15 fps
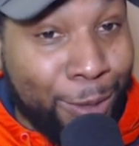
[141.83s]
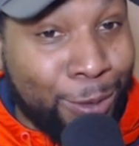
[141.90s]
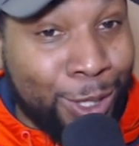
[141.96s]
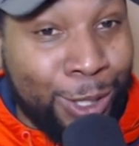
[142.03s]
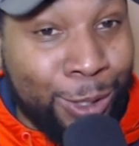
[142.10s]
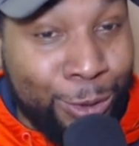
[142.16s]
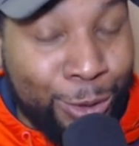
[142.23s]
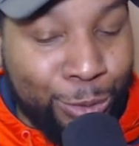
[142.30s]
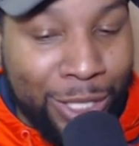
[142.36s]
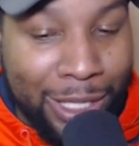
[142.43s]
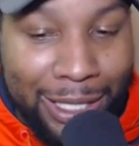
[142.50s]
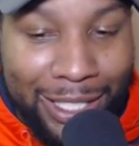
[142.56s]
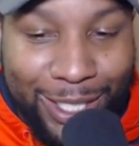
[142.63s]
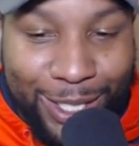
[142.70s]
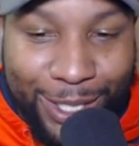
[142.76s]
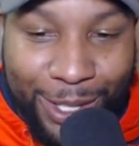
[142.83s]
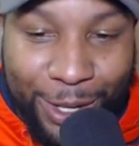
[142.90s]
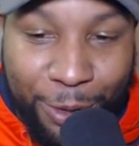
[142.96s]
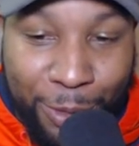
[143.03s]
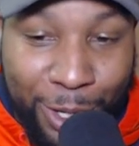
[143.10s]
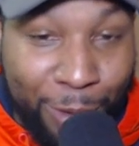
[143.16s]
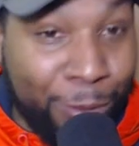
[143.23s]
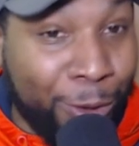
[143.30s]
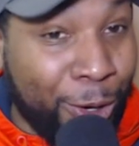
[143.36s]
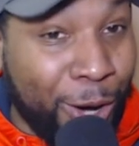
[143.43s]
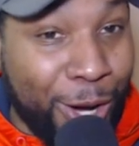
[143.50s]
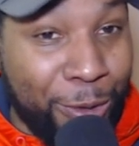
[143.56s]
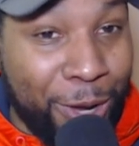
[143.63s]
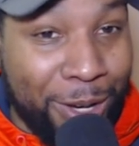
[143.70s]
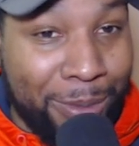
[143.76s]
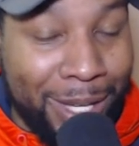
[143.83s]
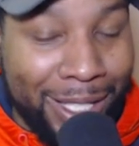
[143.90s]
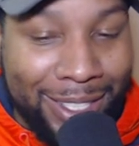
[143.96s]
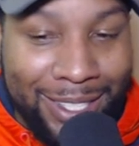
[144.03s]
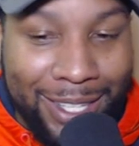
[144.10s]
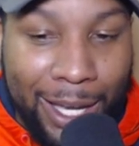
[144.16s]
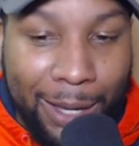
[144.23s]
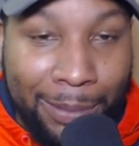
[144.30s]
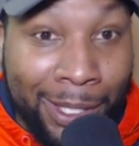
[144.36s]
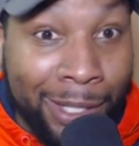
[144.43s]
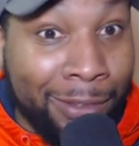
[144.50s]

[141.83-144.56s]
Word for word: It was a huge weekend, so we're gonna figure out a way to make this happen.